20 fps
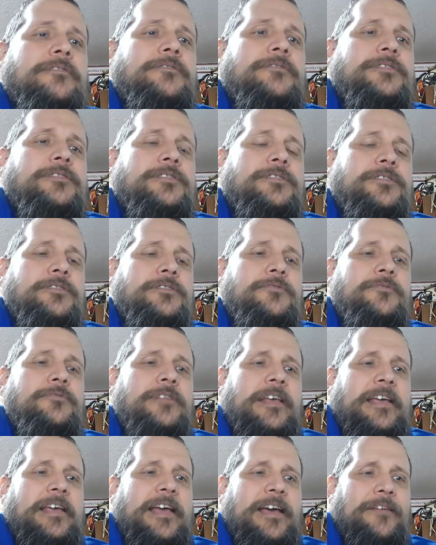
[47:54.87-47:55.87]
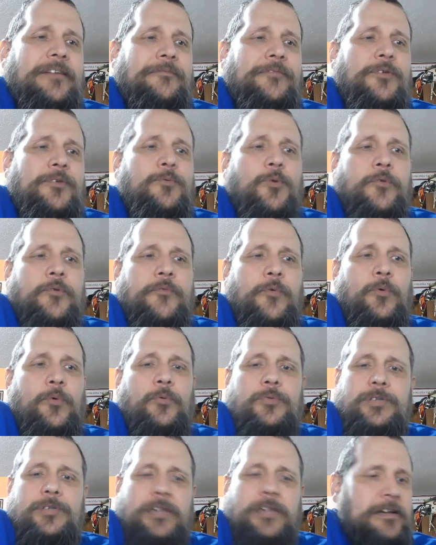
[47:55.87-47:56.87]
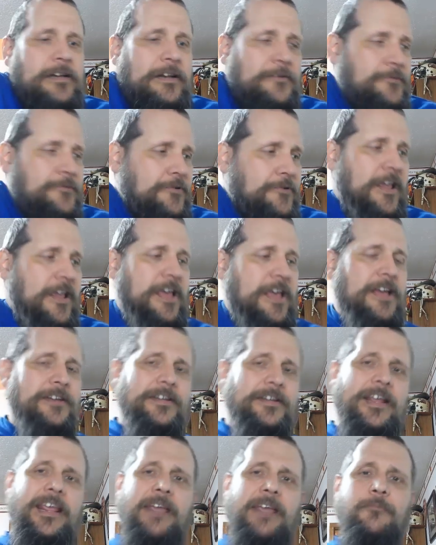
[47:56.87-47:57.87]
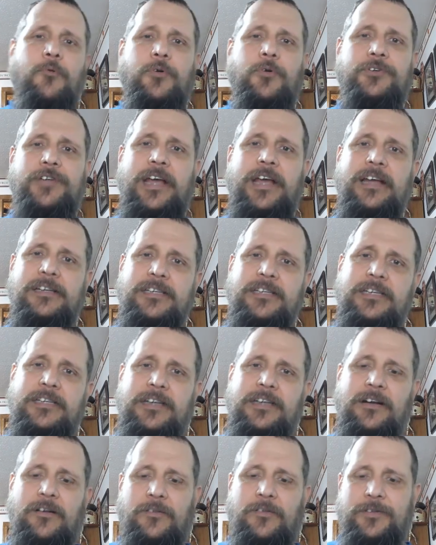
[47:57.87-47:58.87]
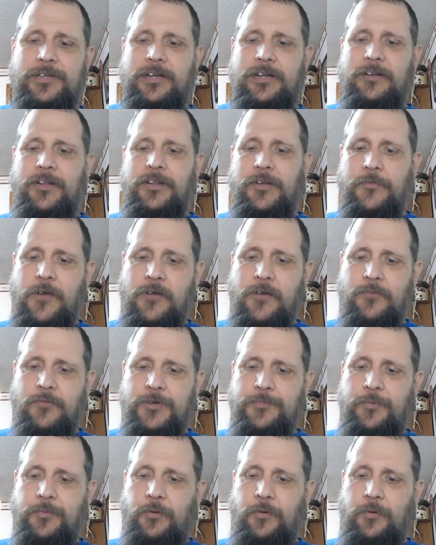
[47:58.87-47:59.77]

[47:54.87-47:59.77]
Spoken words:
Soon they had fewer rules and they were taking more chances, and all of a sudden the rug was